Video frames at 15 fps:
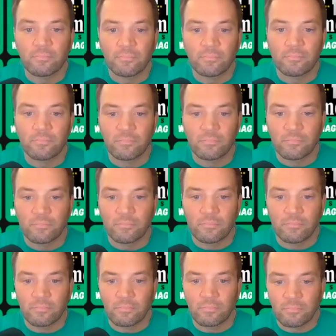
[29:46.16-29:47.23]

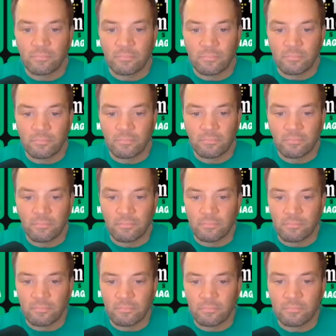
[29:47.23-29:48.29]

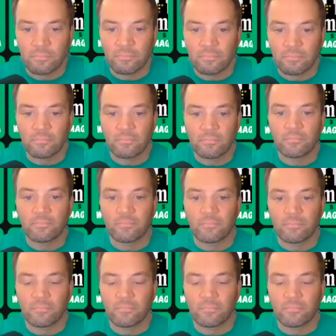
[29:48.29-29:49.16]
(not speaking)